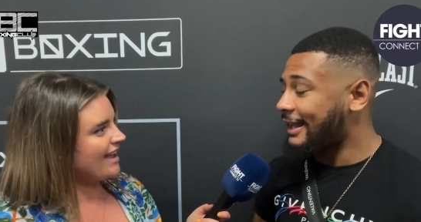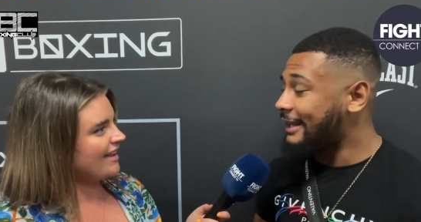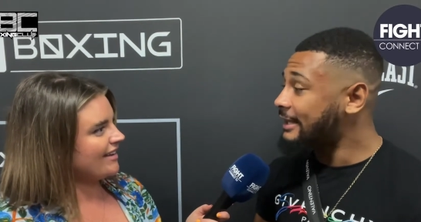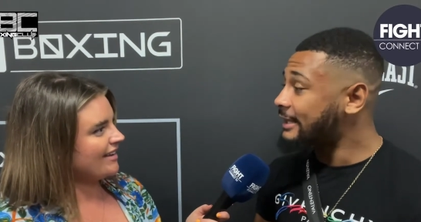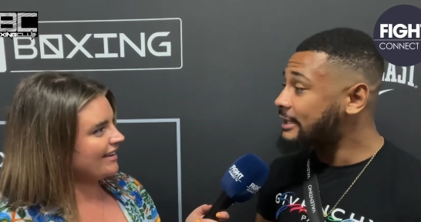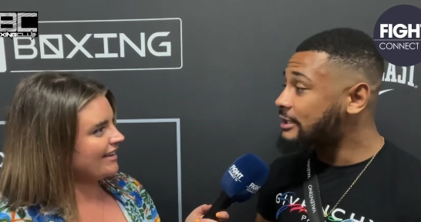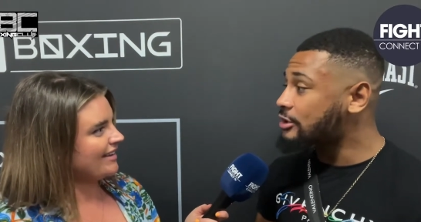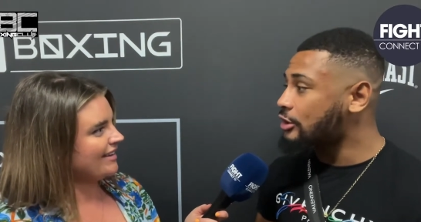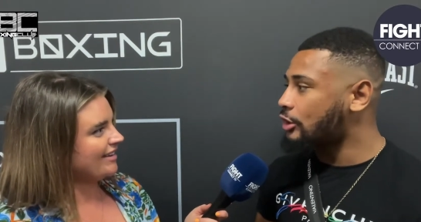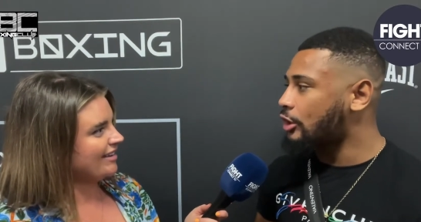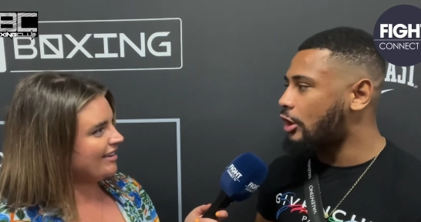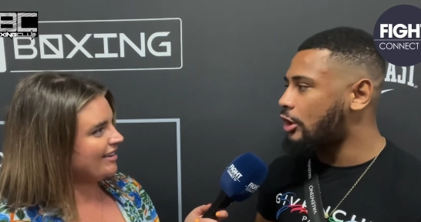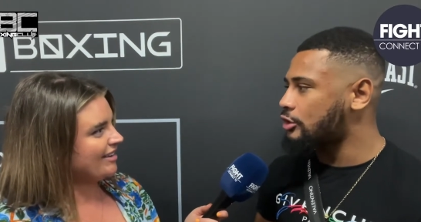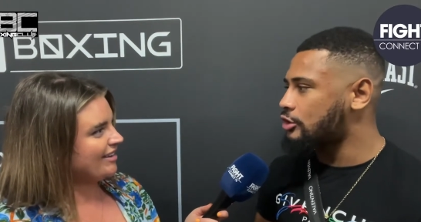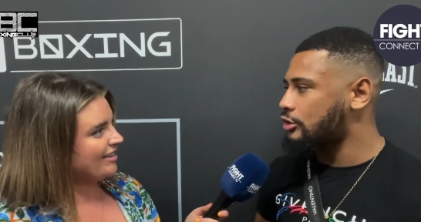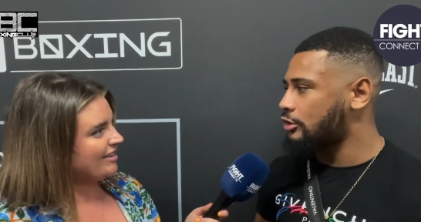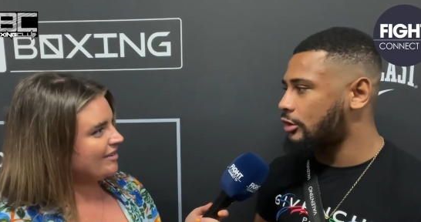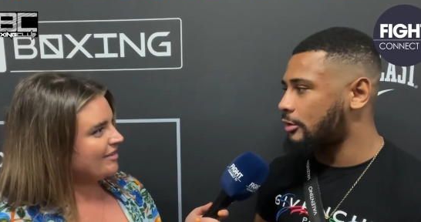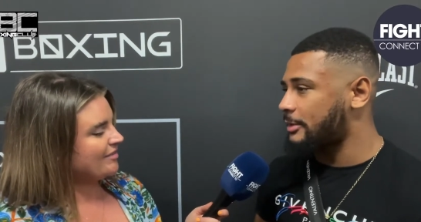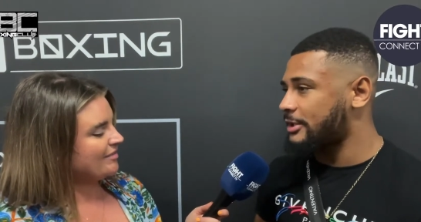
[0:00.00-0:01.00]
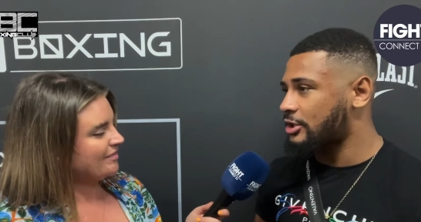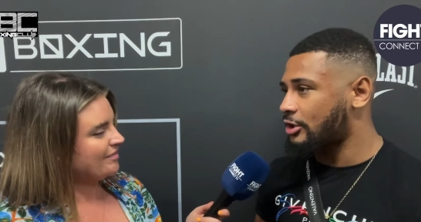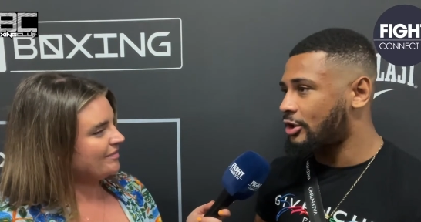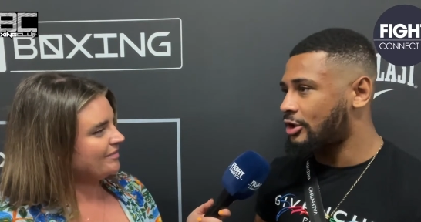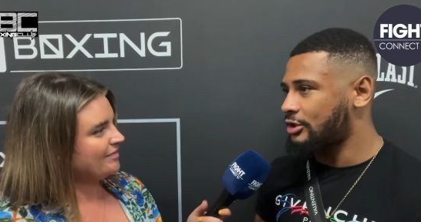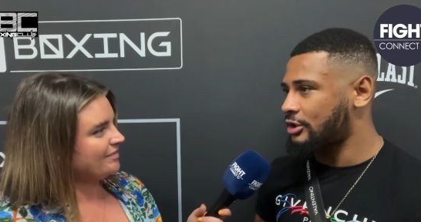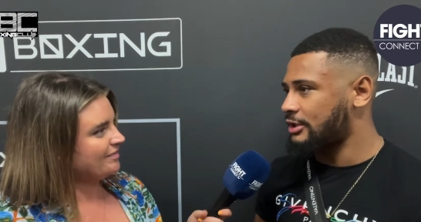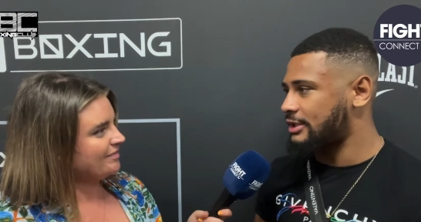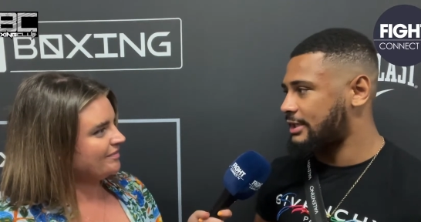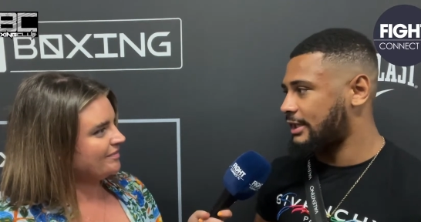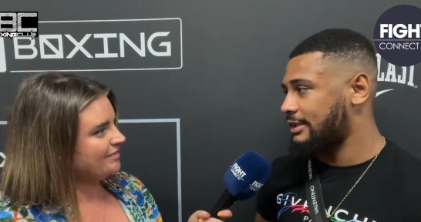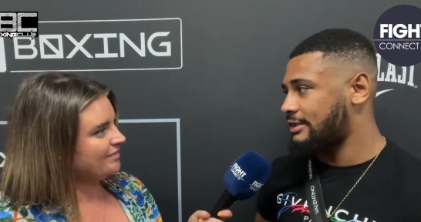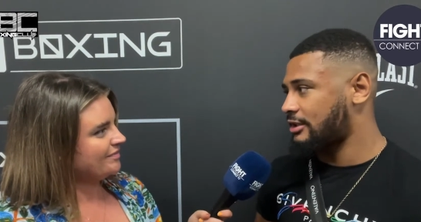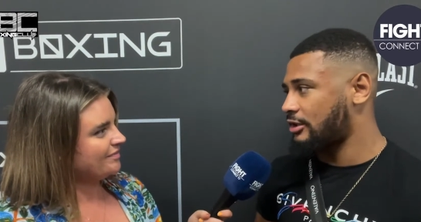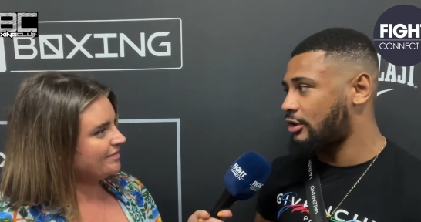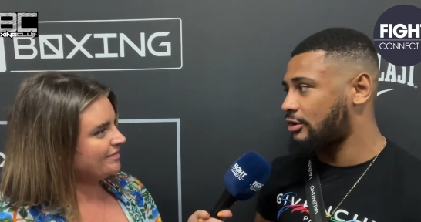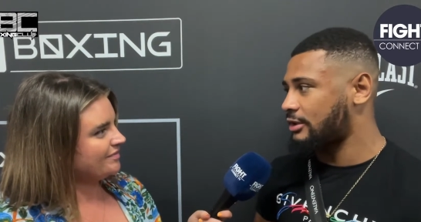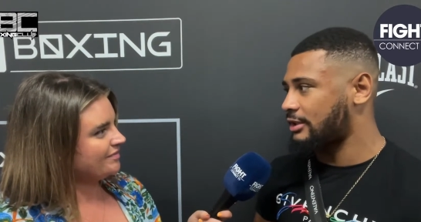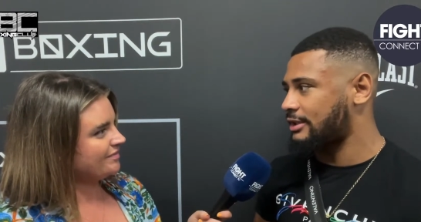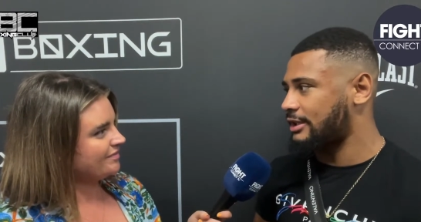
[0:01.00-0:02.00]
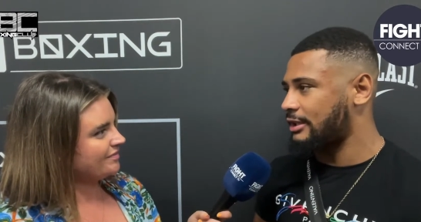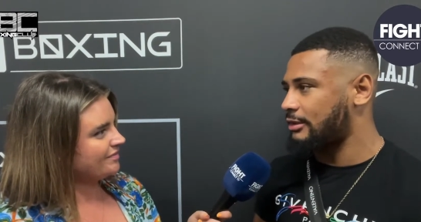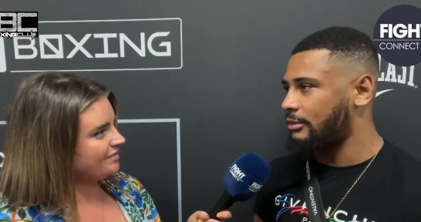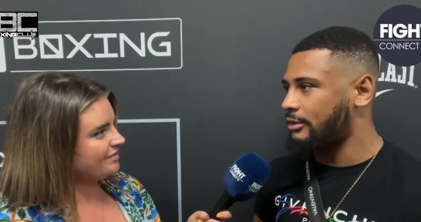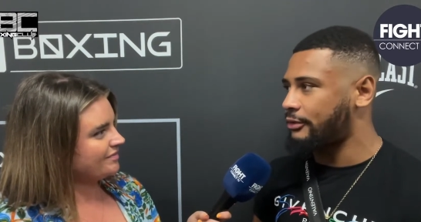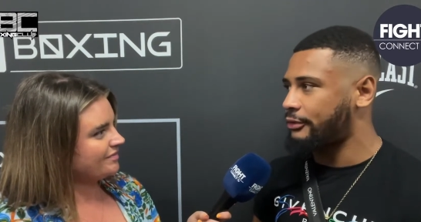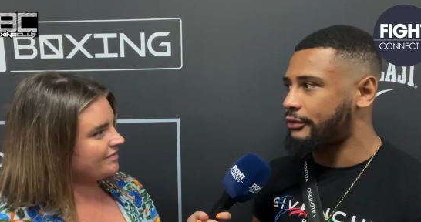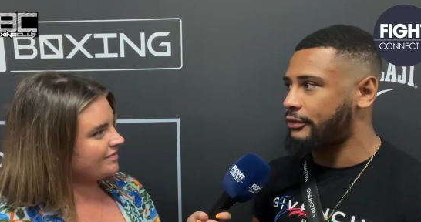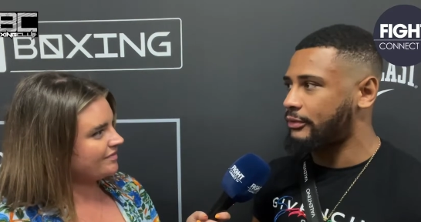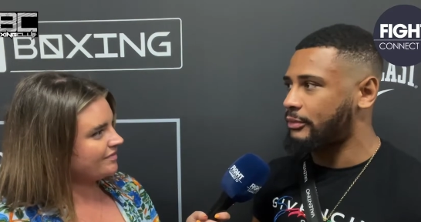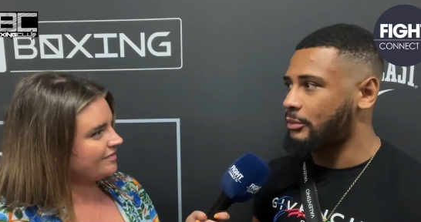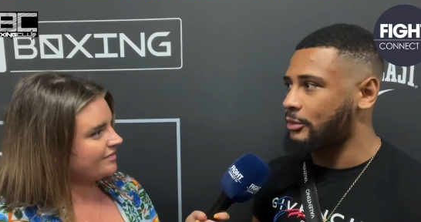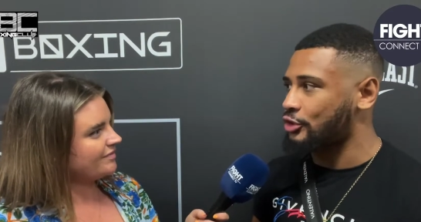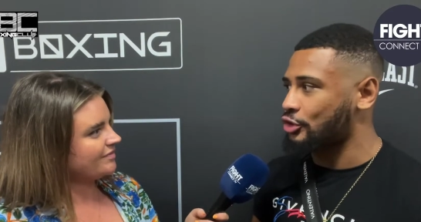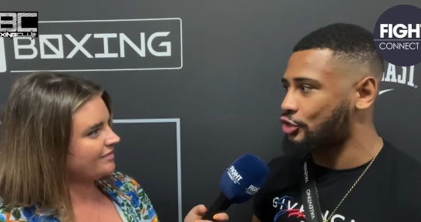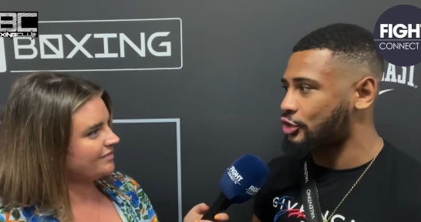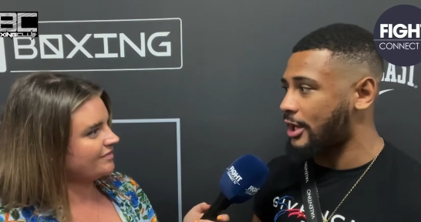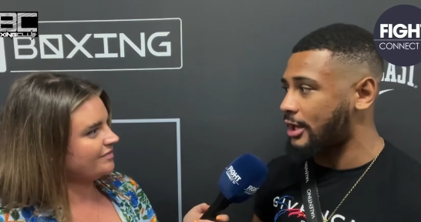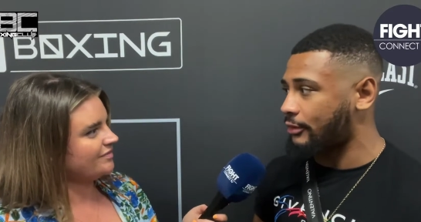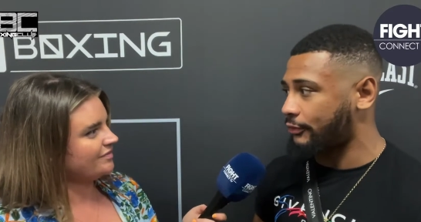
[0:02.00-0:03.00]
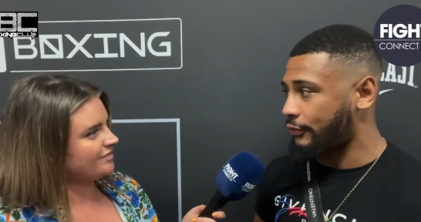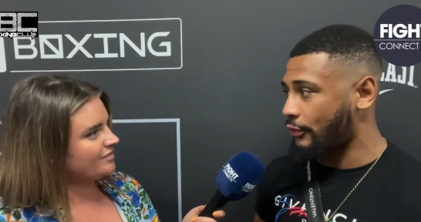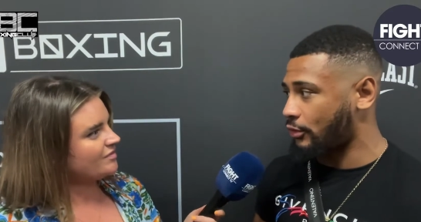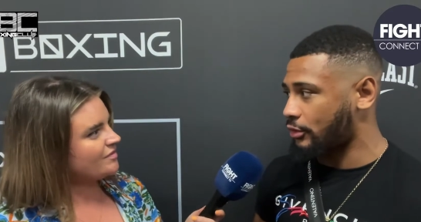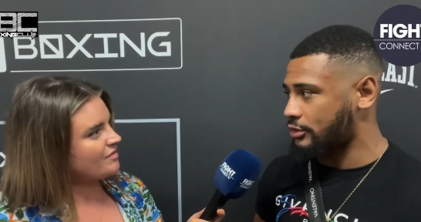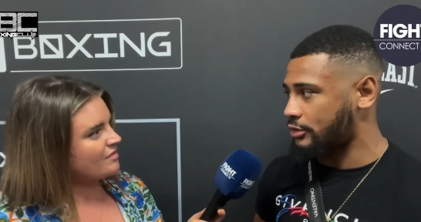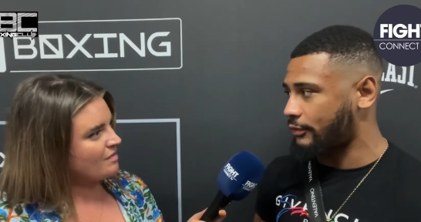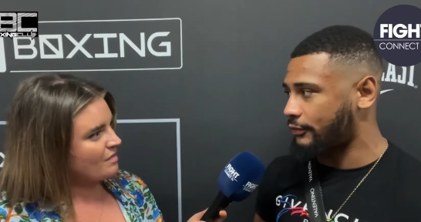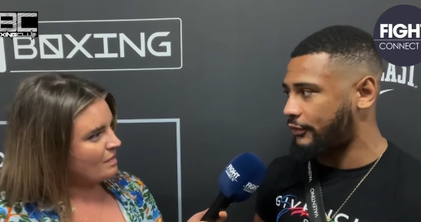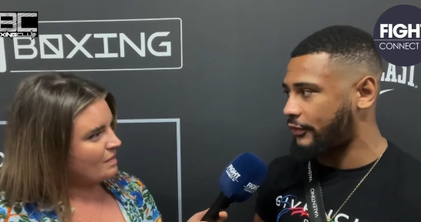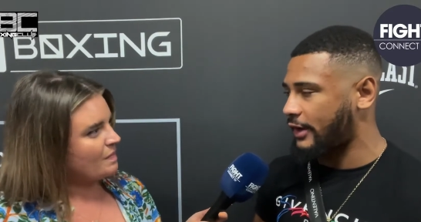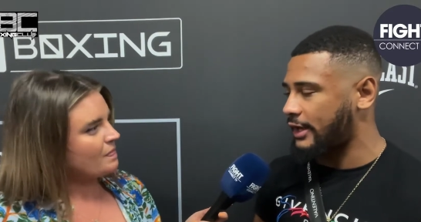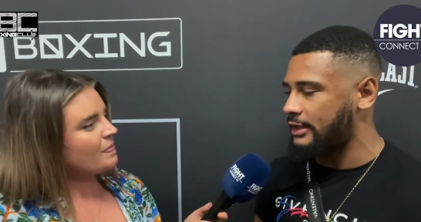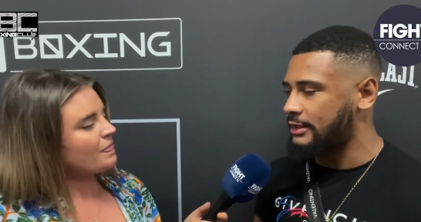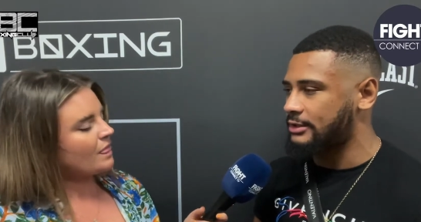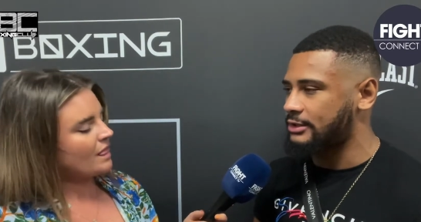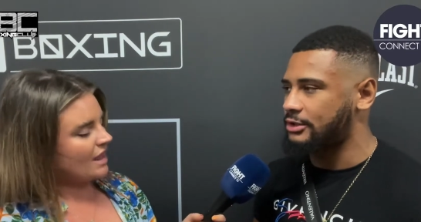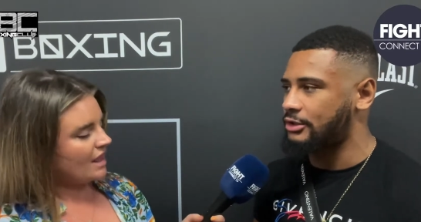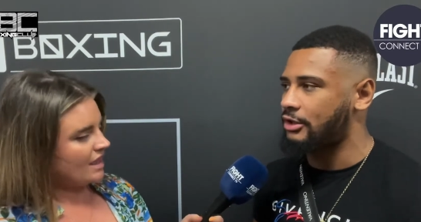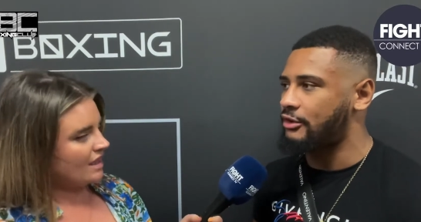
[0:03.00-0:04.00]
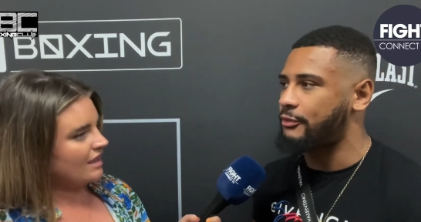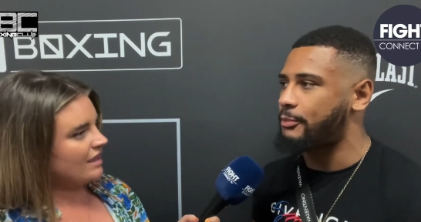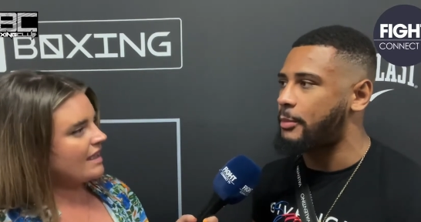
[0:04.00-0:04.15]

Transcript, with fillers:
Speaker 1: and it is a lot. You know, what I mean, it's a lot. To, it's a lot to deal with when you're trying to focus on fighting and stuff.